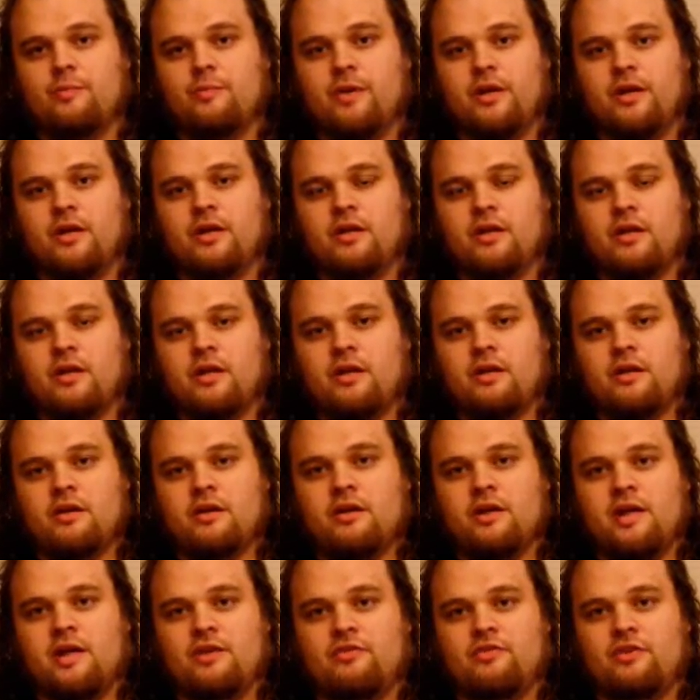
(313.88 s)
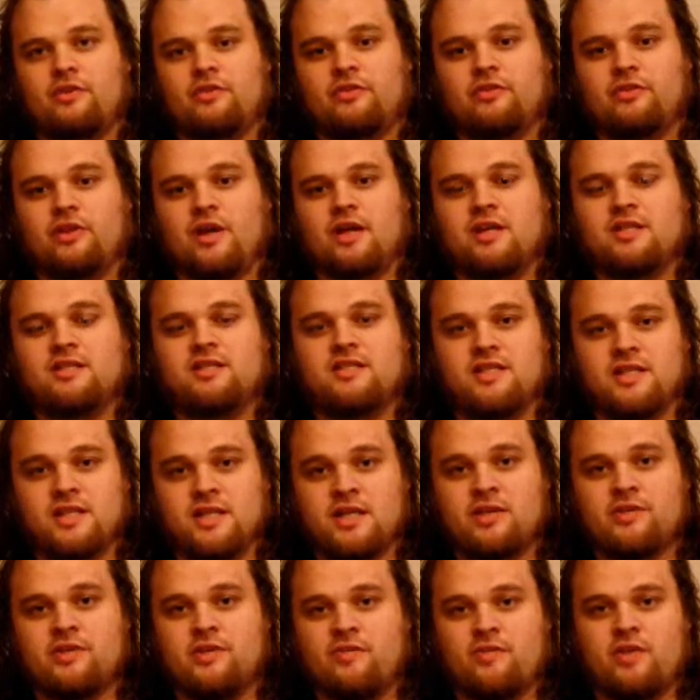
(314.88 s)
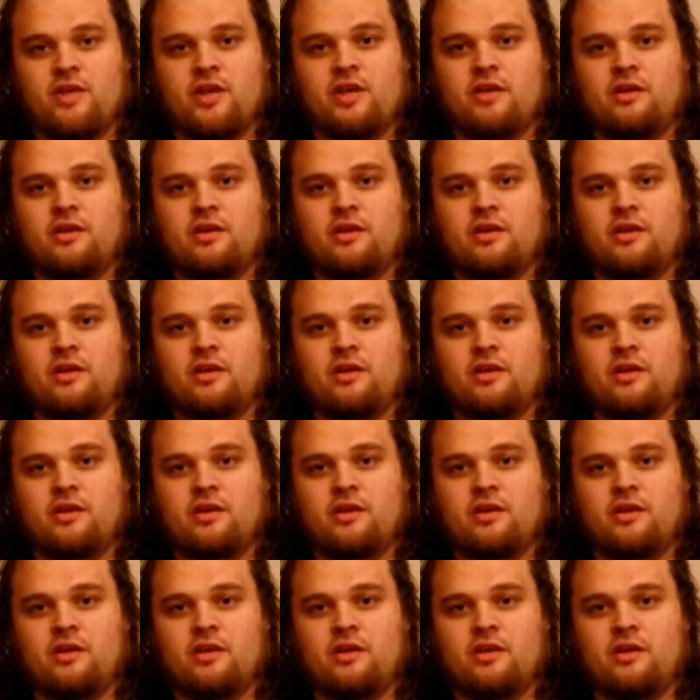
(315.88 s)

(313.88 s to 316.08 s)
but it's this idea